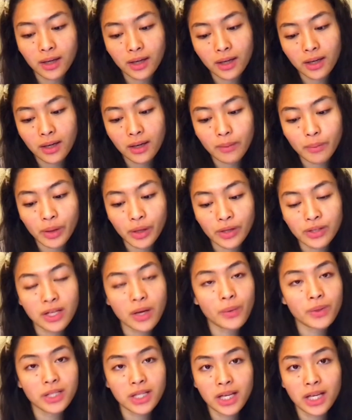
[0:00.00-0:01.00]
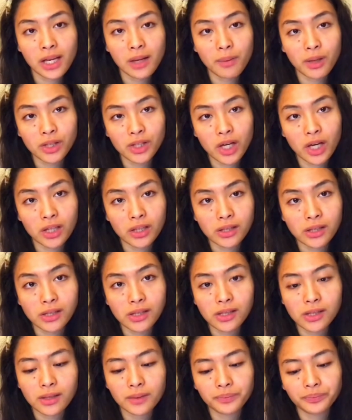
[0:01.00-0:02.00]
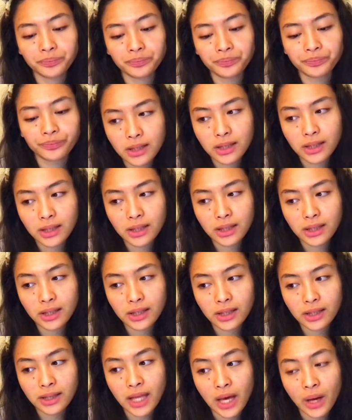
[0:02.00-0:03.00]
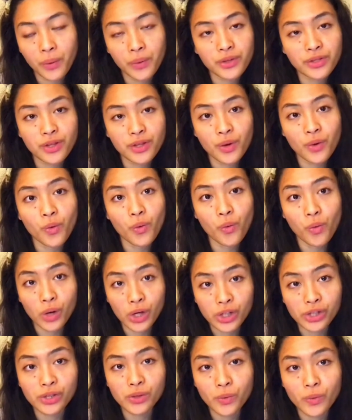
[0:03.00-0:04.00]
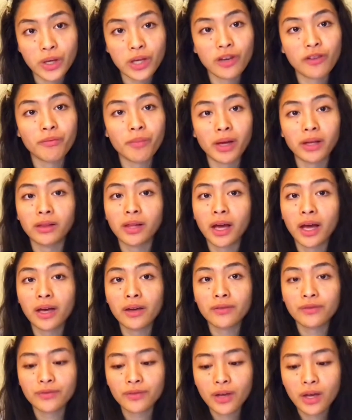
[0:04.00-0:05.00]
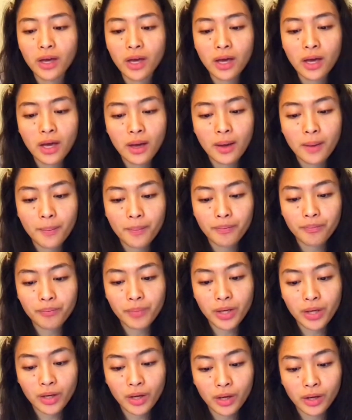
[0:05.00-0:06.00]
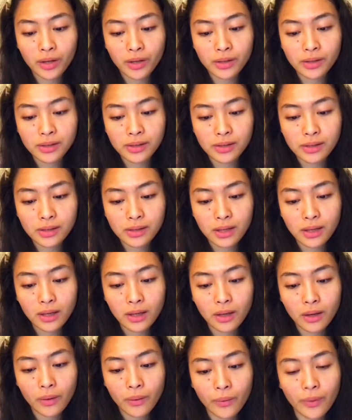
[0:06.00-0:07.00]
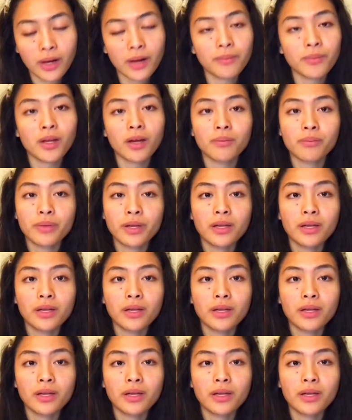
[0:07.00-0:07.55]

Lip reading: because I was eating McDonald's. That was the worst week of my life, because when I'm not